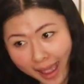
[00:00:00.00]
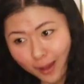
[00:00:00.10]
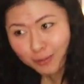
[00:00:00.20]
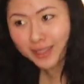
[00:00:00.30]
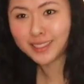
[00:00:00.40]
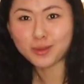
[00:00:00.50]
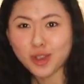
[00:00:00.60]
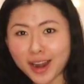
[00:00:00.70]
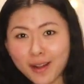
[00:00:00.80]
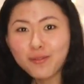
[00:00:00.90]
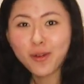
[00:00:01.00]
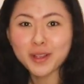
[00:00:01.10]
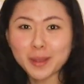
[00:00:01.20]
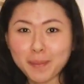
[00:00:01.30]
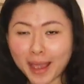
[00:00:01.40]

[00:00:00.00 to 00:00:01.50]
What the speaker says: down because I'm trying to avoid the